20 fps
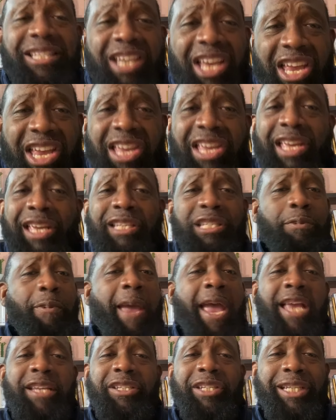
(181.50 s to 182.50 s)
he is
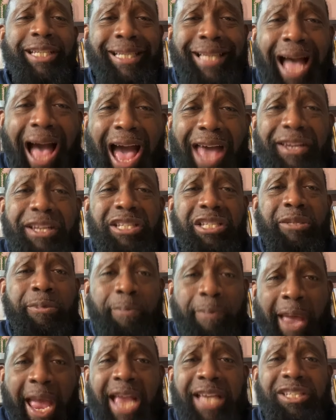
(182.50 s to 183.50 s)
patient. God is
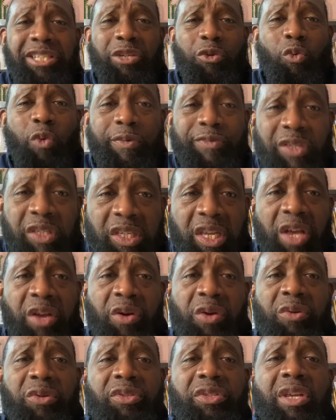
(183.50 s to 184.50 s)
patient with
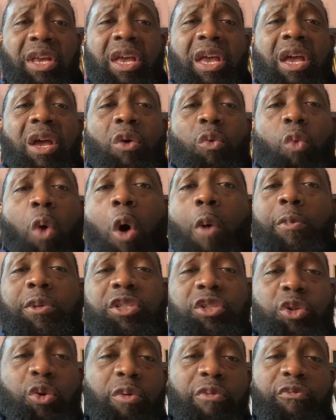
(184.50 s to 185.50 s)
sinners. Romans
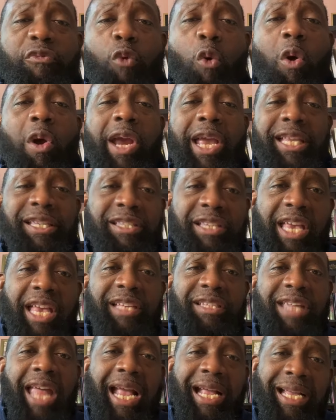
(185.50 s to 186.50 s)
2 and 4, it
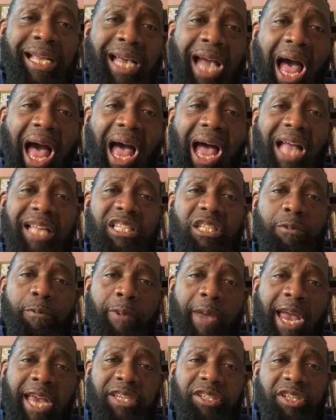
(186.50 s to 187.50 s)
says that God's
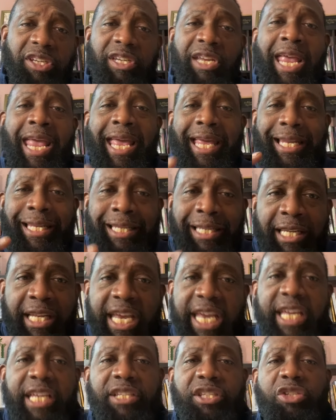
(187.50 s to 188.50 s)
patience
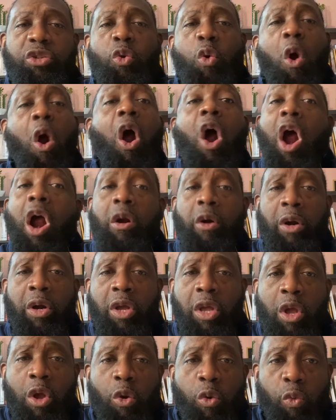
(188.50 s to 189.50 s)
leads to our
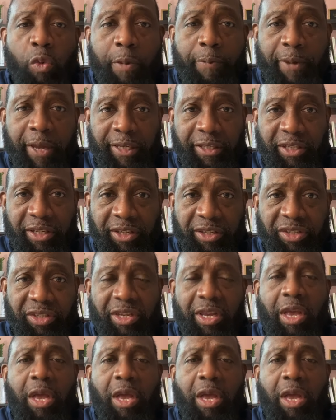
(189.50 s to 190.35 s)
repentance.